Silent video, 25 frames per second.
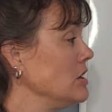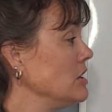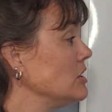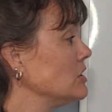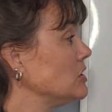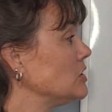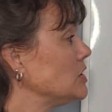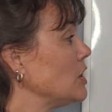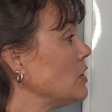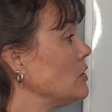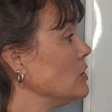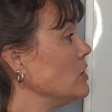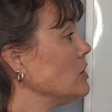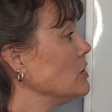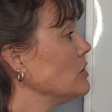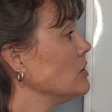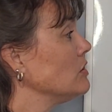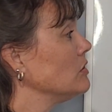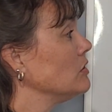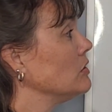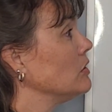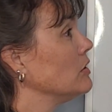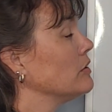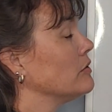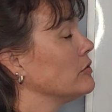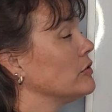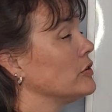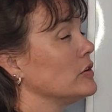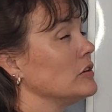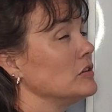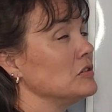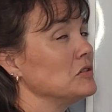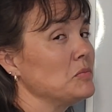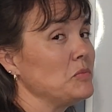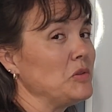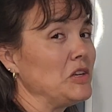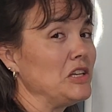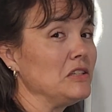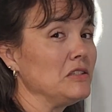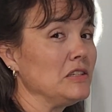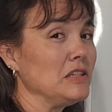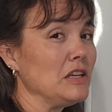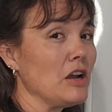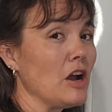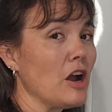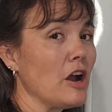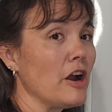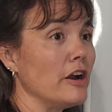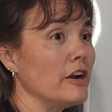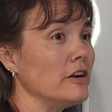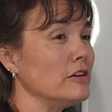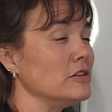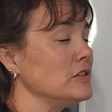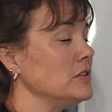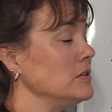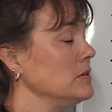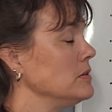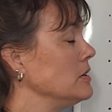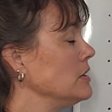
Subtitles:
So you can look for those PCRs